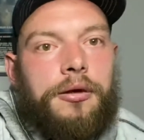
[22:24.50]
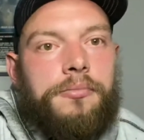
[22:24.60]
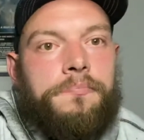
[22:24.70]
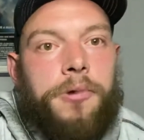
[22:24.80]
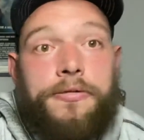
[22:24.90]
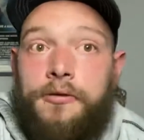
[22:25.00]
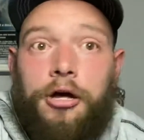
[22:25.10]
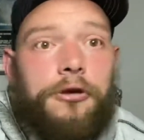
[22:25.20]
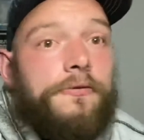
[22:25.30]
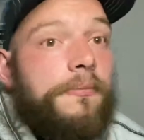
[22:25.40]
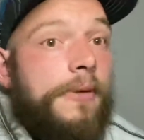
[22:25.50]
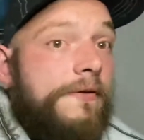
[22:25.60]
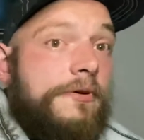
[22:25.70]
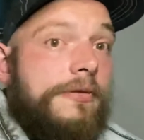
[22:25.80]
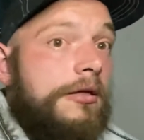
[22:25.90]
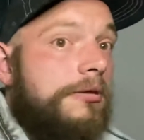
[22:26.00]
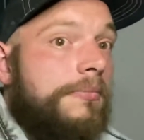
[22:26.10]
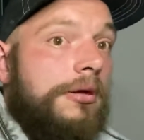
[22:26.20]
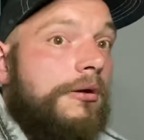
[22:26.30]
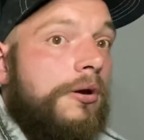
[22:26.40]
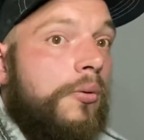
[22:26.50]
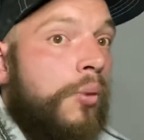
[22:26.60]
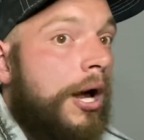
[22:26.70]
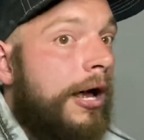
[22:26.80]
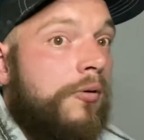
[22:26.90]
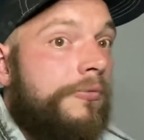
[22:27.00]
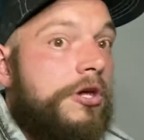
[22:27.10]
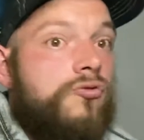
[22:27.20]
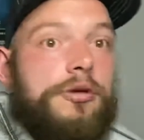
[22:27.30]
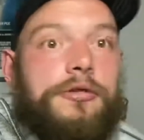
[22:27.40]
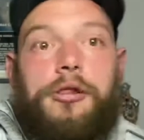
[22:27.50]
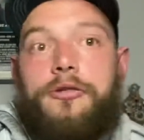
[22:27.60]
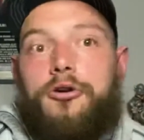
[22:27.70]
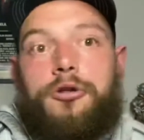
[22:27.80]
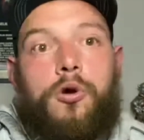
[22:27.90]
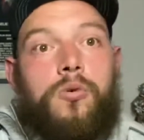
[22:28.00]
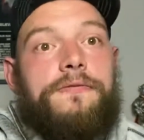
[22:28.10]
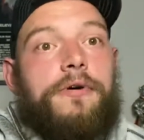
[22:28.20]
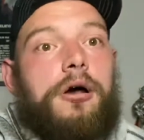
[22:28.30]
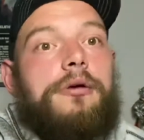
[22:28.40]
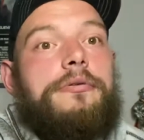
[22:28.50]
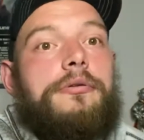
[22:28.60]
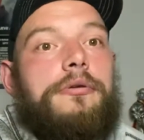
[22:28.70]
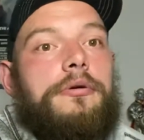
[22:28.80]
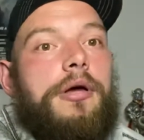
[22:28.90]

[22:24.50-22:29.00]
But none of them ever said to me, wow, these results are too fast.